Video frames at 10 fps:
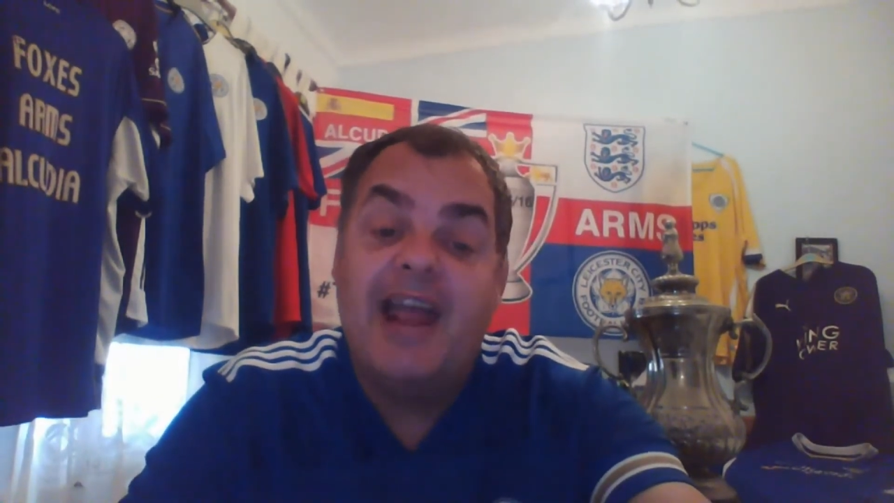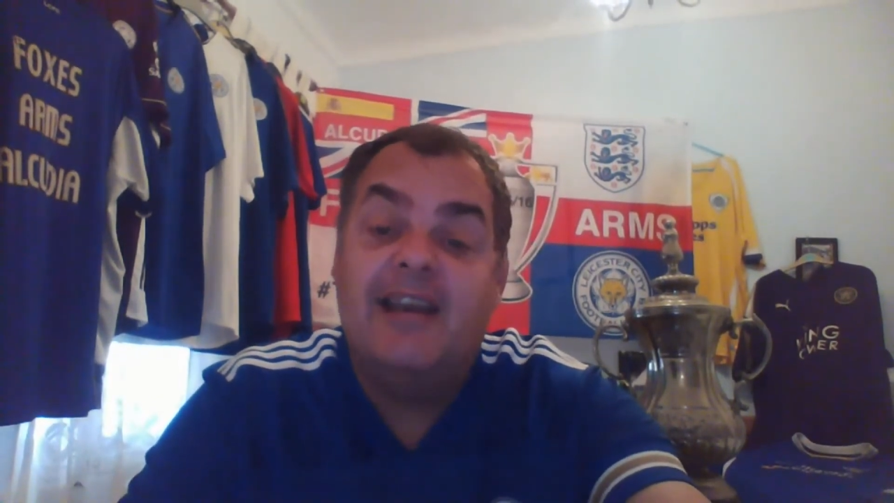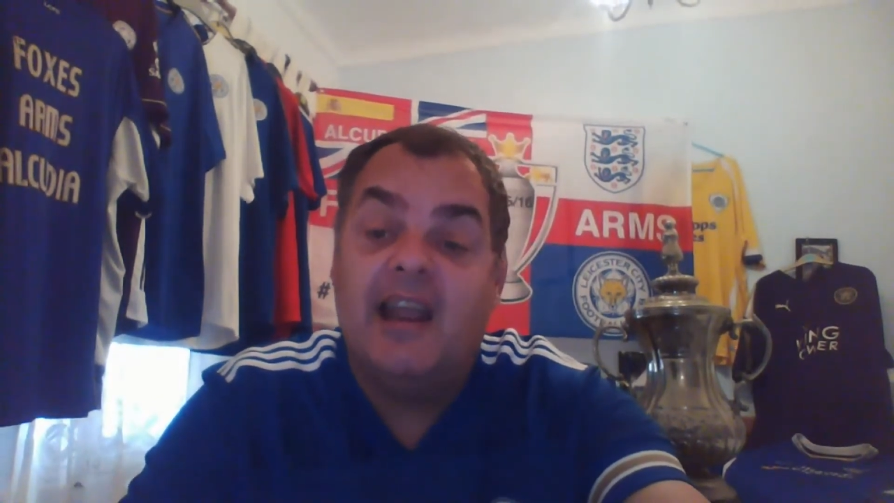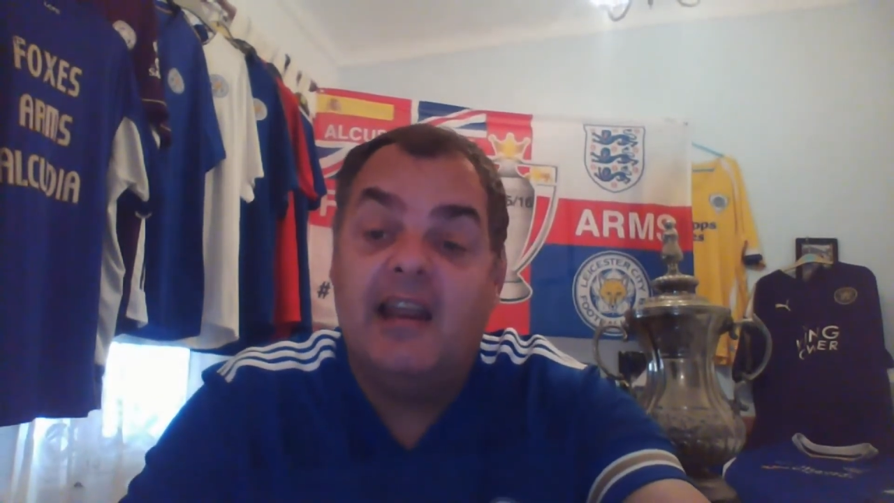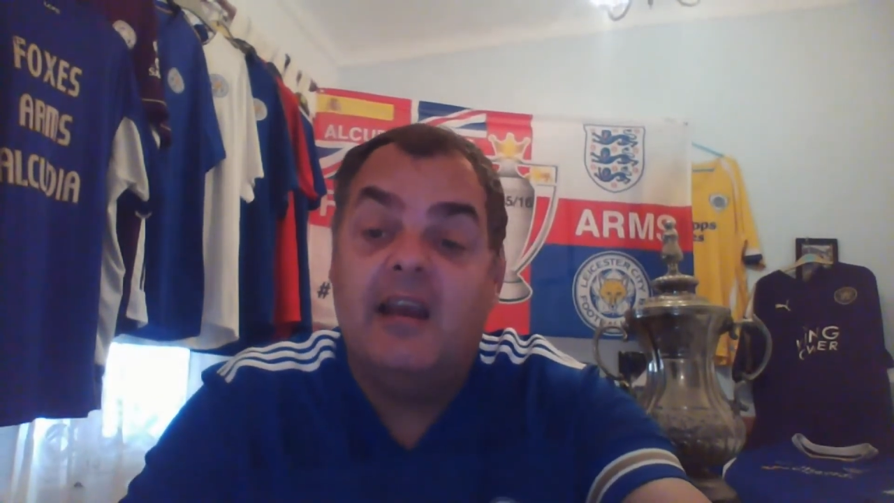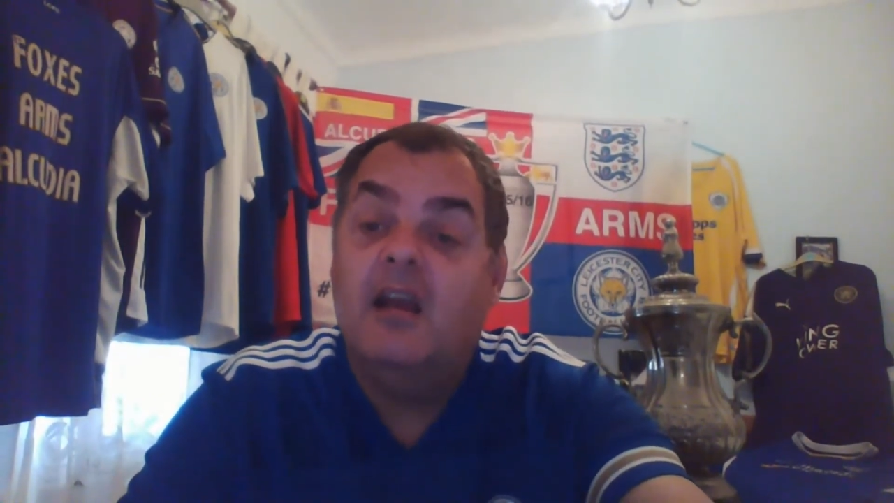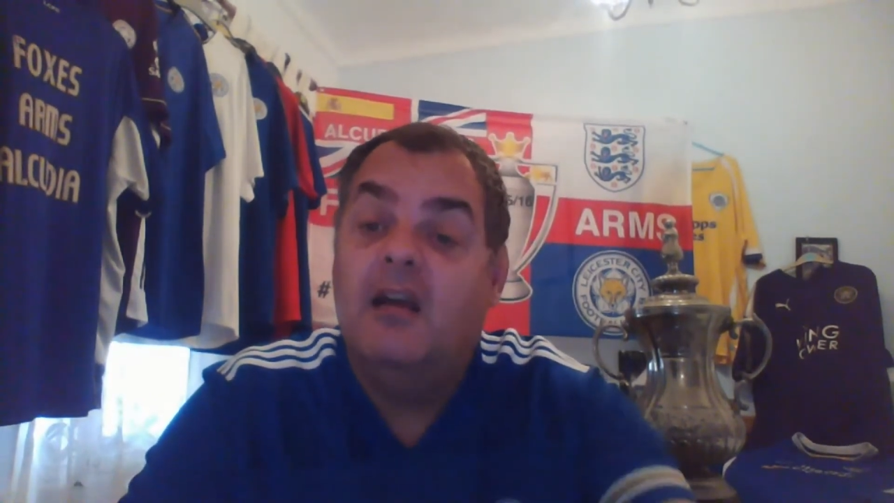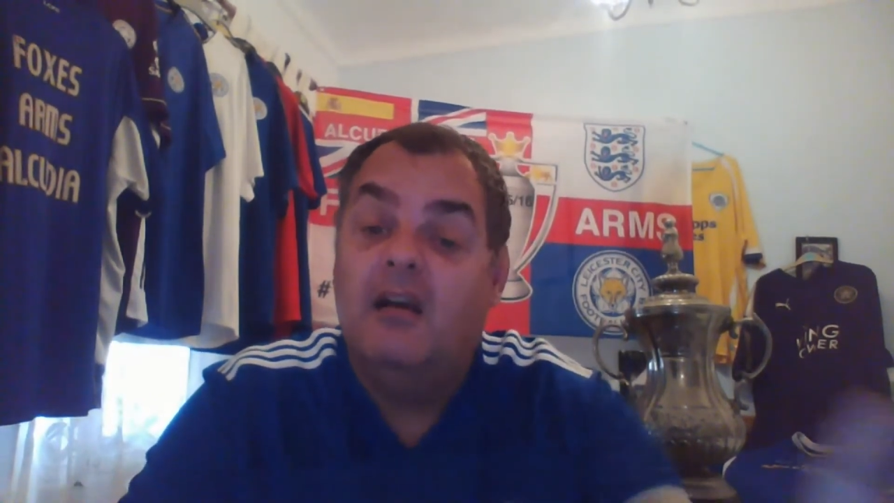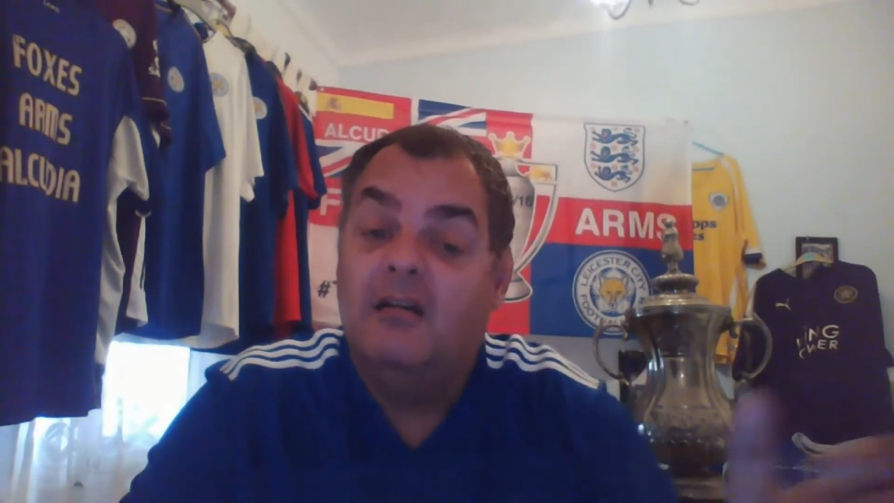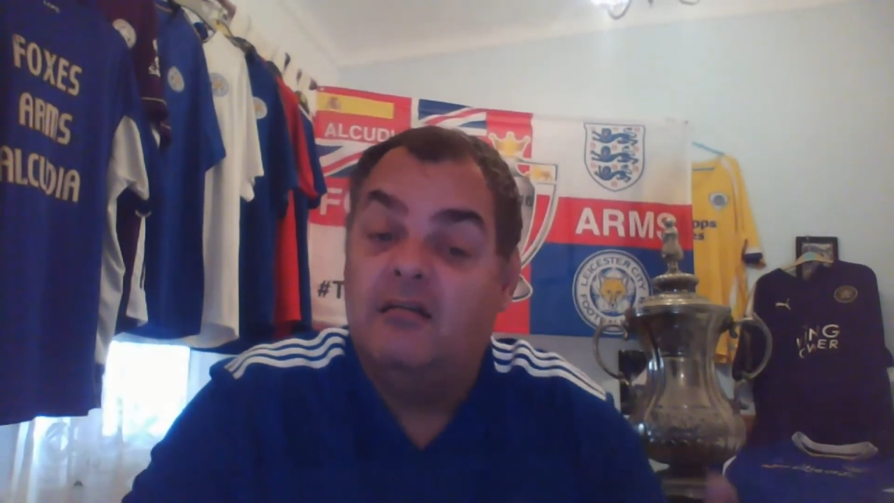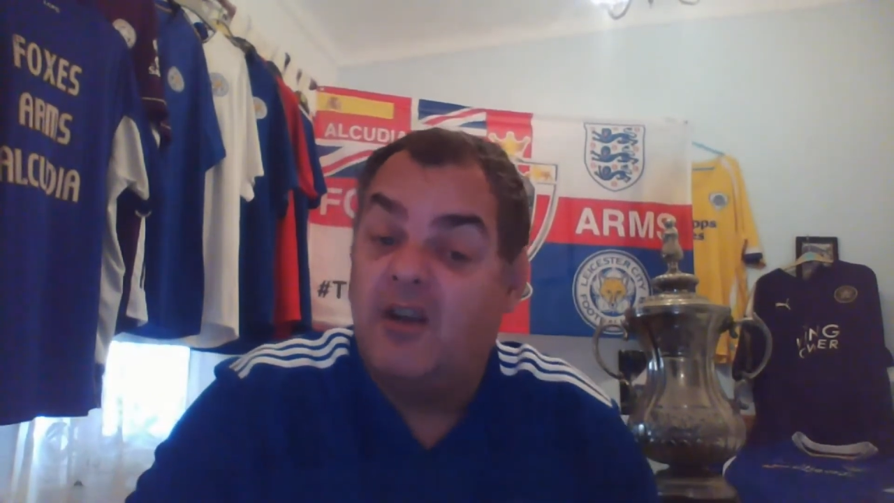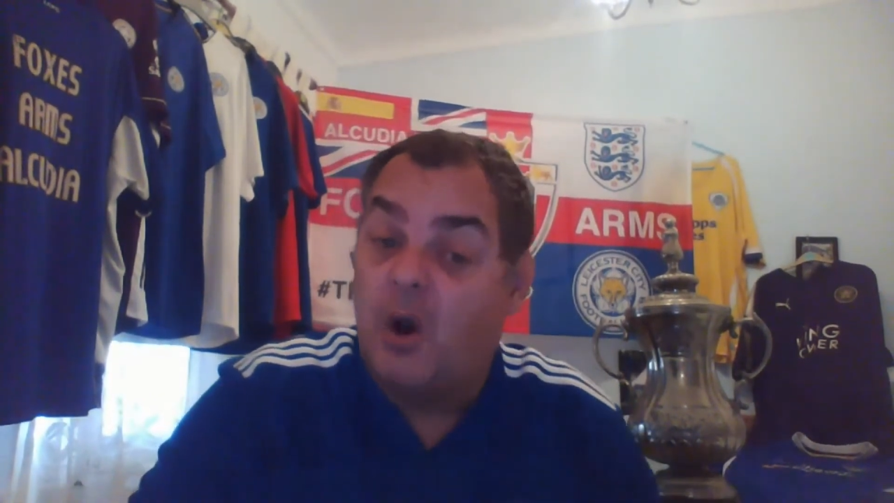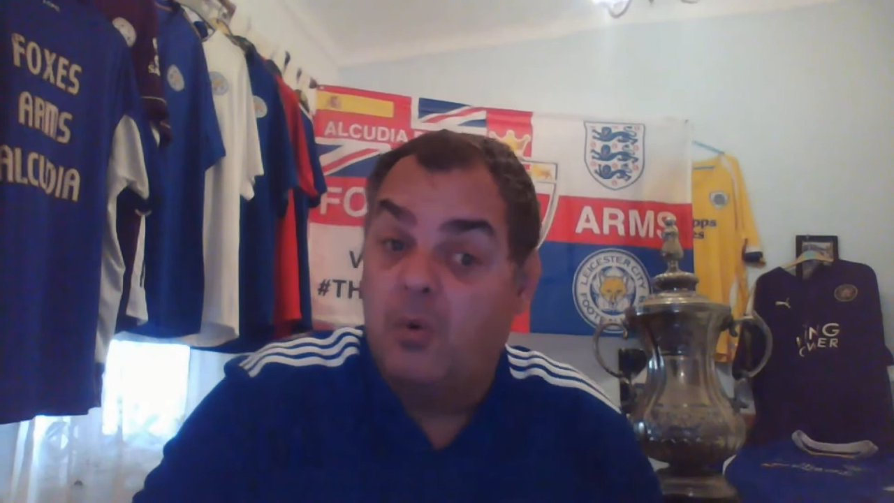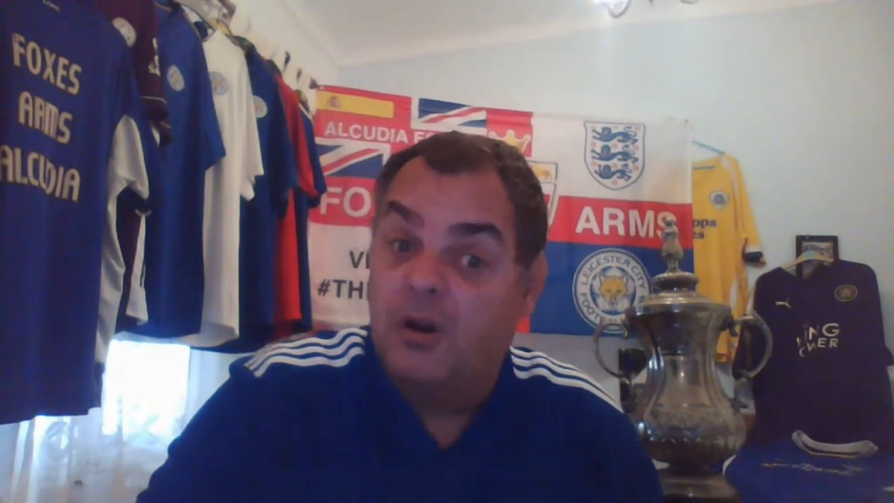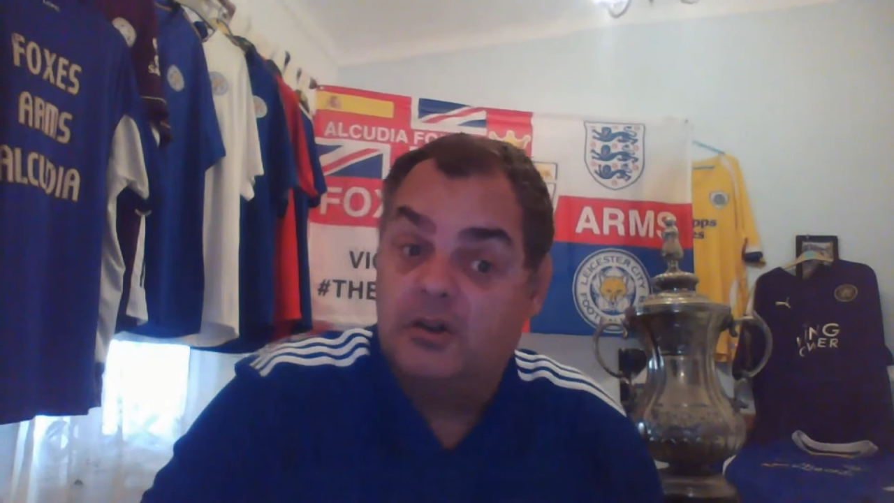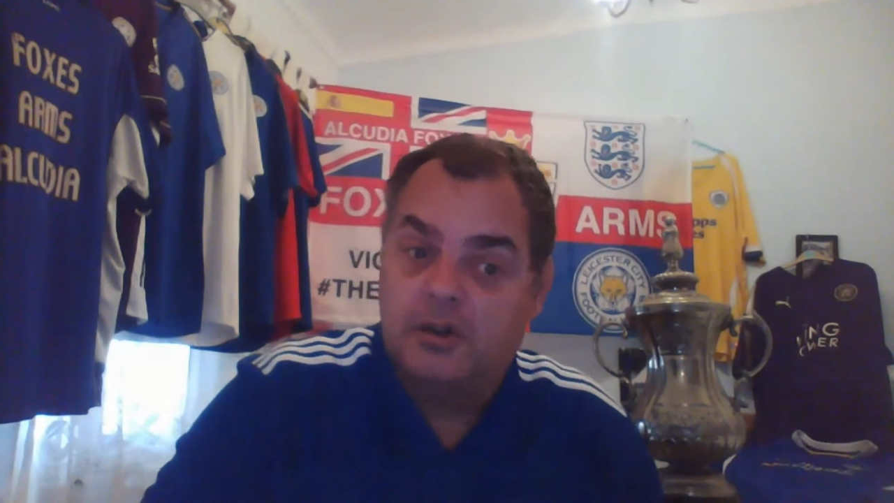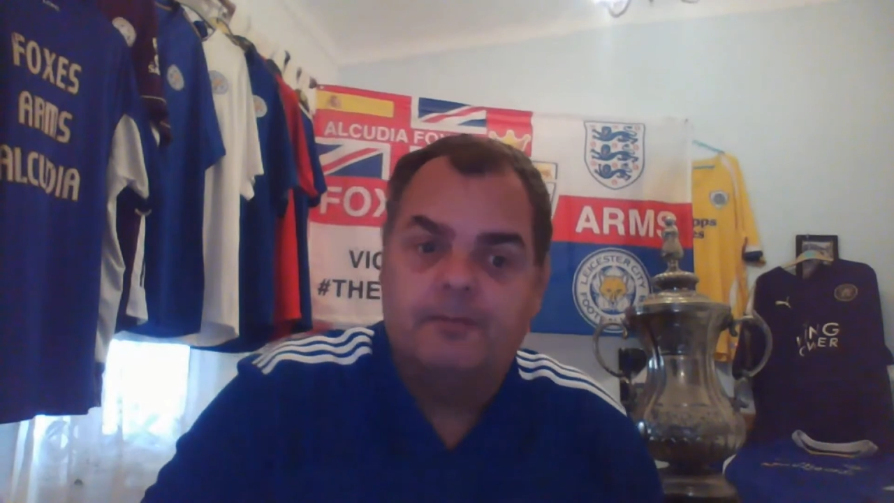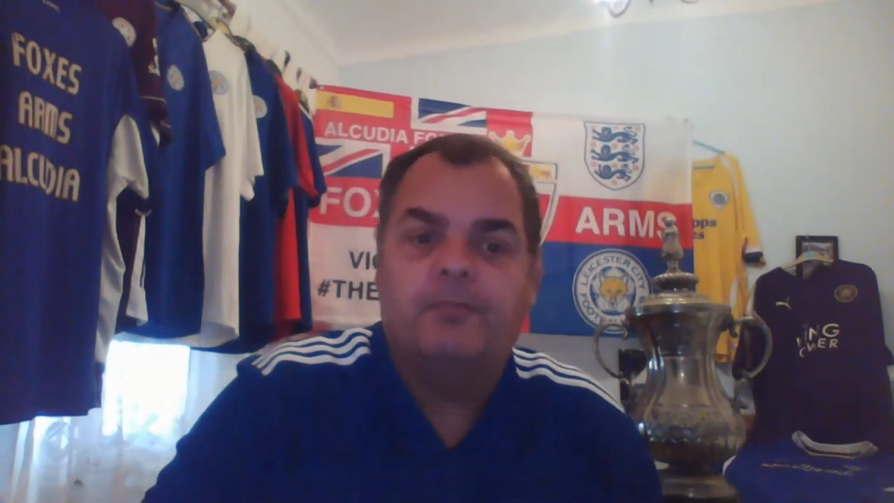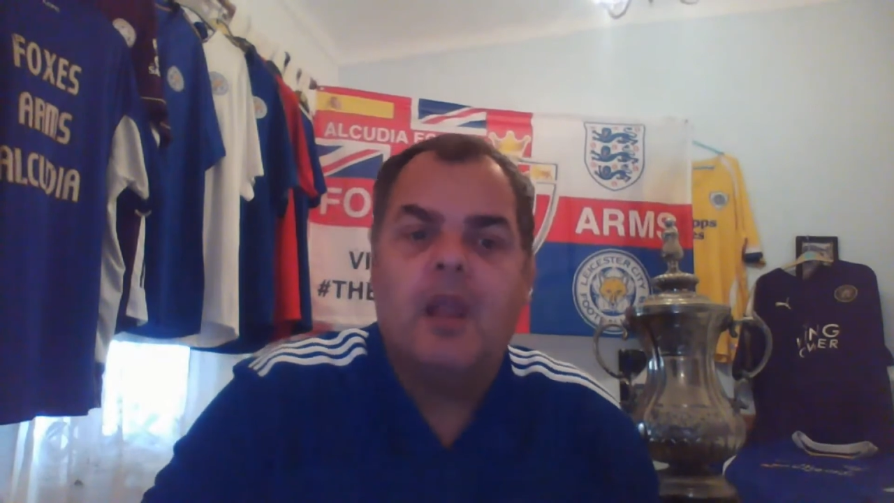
ended goalless.